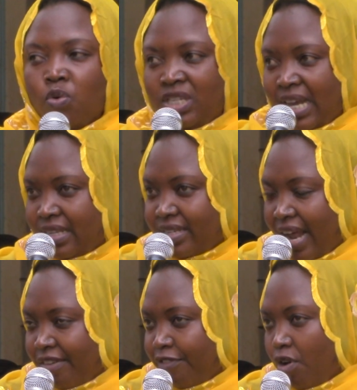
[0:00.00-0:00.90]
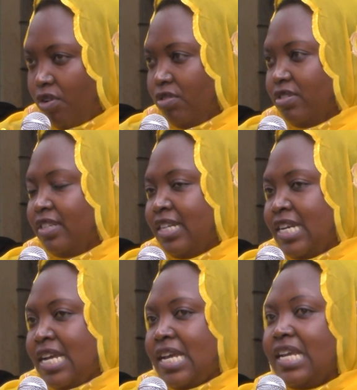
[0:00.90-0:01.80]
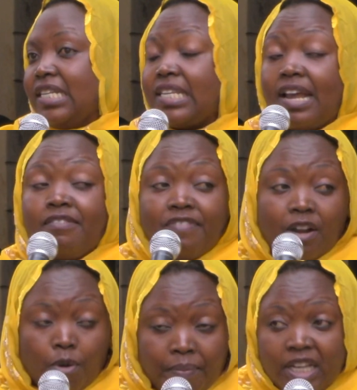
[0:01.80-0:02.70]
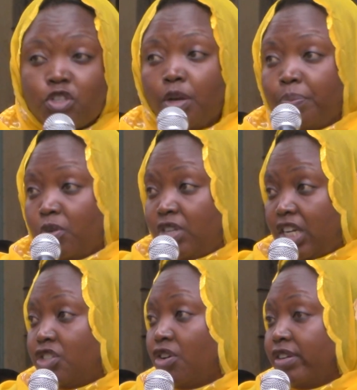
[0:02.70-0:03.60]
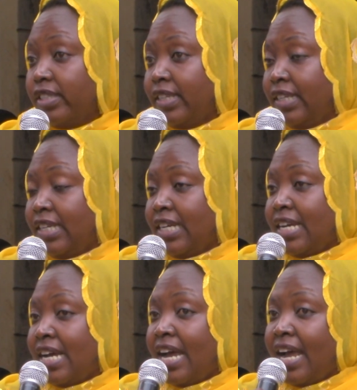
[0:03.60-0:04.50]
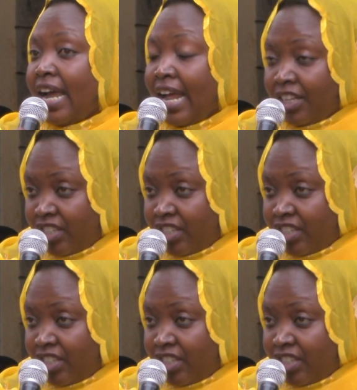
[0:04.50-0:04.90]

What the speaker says: What I stand for is environmental protection and